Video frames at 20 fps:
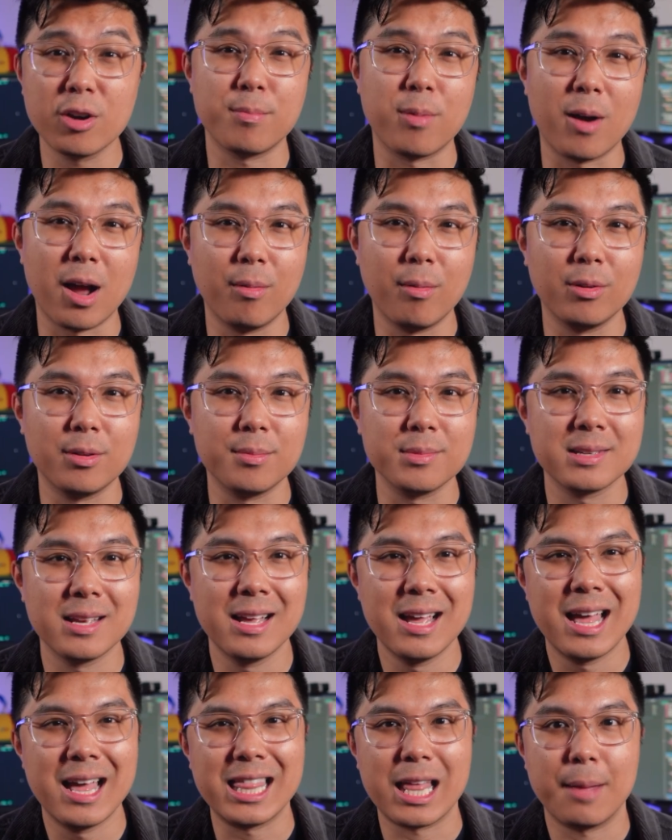problems
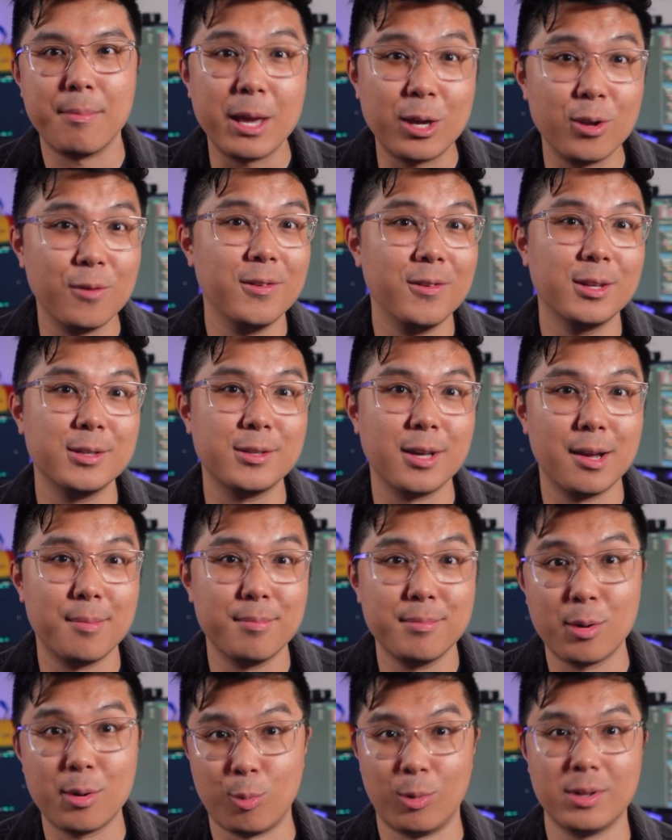that make you feel
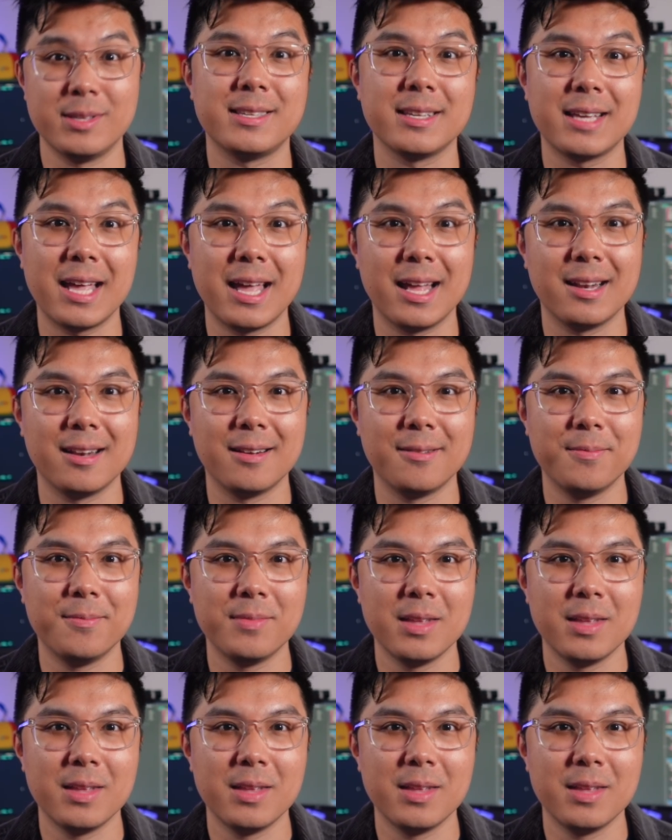dumb once again